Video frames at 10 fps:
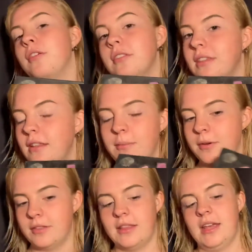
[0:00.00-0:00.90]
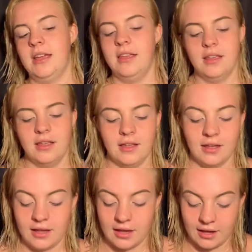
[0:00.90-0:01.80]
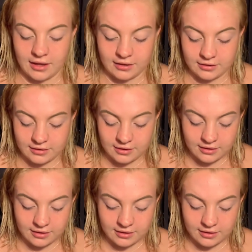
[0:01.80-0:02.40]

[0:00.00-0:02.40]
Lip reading: 13th birthday and